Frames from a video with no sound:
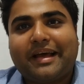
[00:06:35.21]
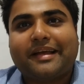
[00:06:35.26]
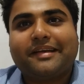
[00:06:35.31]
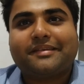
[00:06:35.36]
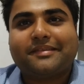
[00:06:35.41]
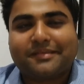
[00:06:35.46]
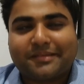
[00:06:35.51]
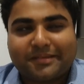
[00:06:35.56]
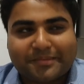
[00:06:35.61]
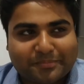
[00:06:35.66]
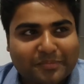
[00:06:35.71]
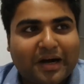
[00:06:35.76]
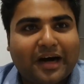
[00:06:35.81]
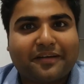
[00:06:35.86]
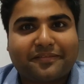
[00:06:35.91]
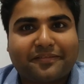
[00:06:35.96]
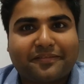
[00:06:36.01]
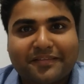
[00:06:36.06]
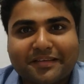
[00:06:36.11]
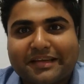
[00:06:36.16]
and
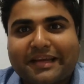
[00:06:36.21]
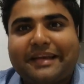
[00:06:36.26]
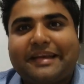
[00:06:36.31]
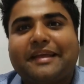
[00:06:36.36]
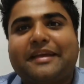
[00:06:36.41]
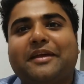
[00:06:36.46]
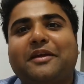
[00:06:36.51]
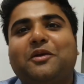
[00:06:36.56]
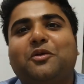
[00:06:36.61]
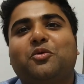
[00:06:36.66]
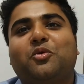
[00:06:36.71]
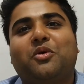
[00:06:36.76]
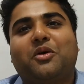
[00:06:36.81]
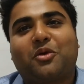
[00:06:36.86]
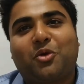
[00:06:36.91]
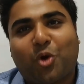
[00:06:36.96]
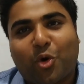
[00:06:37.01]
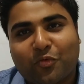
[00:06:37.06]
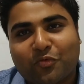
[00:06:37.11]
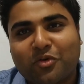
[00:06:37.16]
after getting into a
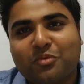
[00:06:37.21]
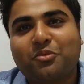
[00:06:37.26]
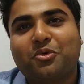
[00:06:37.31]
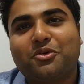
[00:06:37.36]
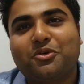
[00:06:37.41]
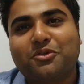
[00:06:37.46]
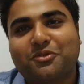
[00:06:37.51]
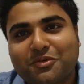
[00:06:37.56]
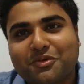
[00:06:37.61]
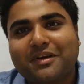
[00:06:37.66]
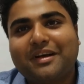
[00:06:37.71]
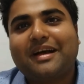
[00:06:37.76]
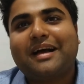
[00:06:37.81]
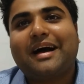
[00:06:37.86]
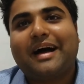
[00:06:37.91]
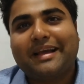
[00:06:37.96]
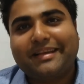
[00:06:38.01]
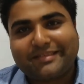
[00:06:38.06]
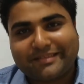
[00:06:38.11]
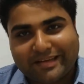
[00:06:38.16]
law firm also,
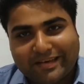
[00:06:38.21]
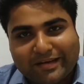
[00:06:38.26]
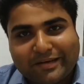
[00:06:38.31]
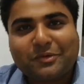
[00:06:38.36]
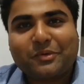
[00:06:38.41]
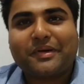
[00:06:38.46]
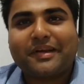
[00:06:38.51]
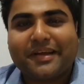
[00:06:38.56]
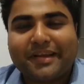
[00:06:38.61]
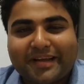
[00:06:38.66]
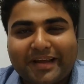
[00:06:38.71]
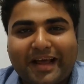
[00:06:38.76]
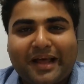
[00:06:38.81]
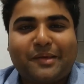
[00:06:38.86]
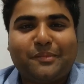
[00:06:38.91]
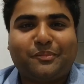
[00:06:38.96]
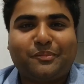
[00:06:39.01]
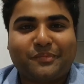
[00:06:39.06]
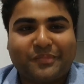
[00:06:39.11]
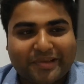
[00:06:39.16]
still today
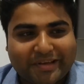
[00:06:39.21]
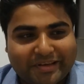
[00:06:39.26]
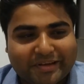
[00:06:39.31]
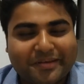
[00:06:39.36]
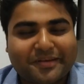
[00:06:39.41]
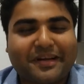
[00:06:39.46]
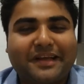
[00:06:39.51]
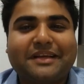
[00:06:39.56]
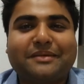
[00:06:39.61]
I'm here.